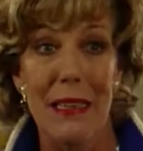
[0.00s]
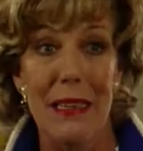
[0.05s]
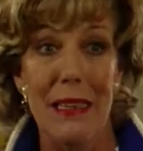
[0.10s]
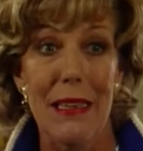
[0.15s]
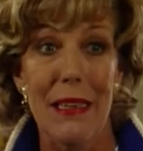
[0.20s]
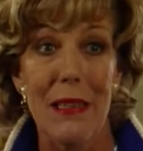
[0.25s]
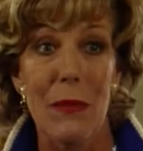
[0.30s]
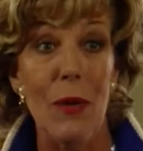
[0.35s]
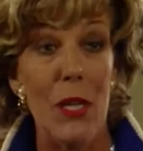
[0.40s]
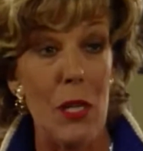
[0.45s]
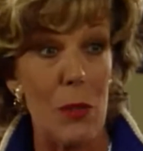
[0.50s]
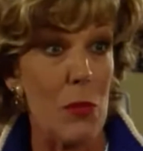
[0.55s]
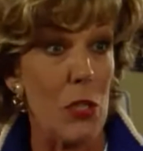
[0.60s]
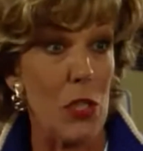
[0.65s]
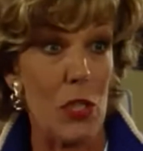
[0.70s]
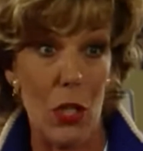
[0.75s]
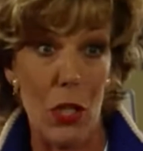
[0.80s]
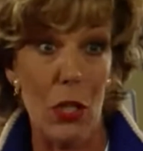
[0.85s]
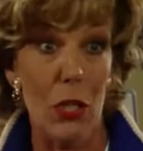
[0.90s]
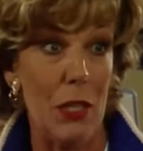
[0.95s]
Well, you must
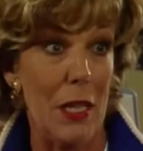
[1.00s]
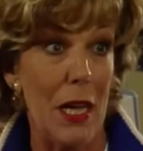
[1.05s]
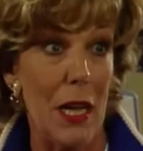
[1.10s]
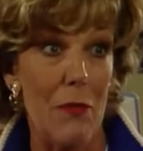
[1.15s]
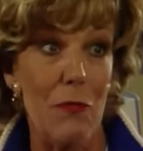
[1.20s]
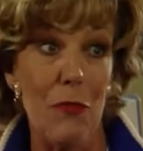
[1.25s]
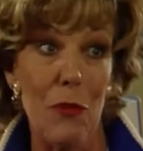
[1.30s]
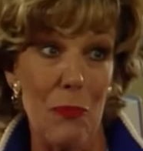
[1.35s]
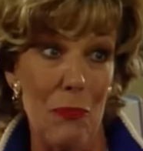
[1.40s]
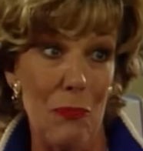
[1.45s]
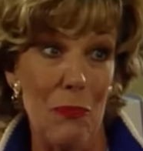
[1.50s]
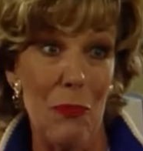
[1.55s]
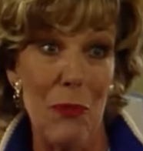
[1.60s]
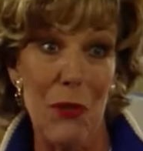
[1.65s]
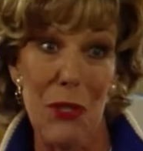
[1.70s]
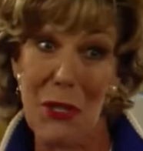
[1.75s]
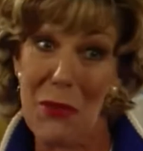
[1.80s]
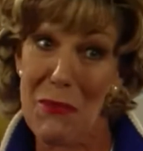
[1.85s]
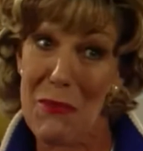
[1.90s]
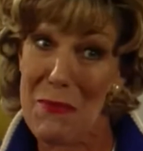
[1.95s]
have learnt that from
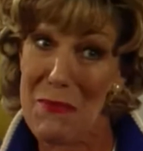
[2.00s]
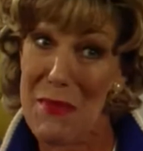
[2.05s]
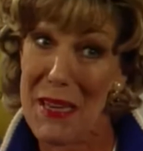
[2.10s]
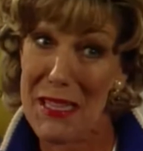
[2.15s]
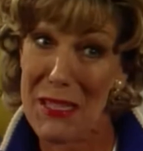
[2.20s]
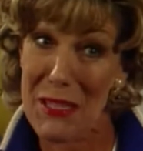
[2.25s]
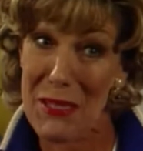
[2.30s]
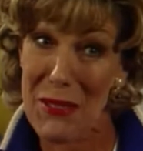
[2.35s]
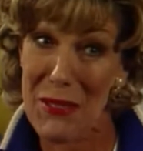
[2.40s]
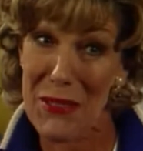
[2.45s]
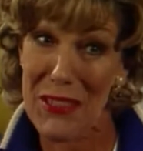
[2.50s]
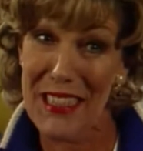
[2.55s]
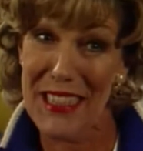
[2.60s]
working with my son.